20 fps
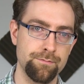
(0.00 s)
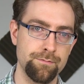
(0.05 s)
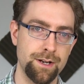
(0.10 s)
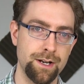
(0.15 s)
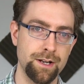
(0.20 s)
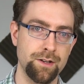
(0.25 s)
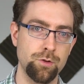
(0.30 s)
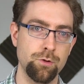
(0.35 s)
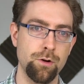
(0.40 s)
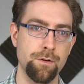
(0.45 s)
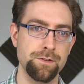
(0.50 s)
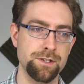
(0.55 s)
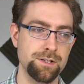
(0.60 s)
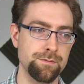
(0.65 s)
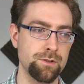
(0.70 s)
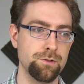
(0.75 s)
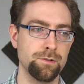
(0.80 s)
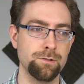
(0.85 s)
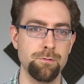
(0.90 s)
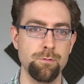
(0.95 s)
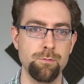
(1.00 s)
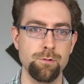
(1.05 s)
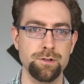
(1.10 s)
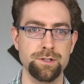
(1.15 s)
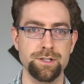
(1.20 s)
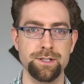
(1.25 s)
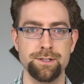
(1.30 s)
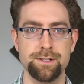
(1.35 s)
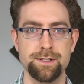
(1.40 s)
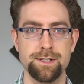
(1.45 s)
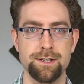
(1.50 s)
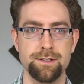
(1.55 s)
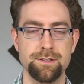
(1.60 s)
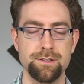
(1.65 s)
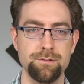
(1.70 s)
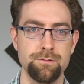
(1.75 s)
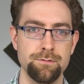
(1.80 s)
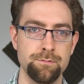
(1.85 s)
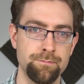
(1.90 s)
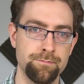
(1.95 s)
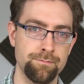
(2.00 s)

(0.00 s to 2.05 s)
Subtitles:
And I do offer some cool reward tiers there too.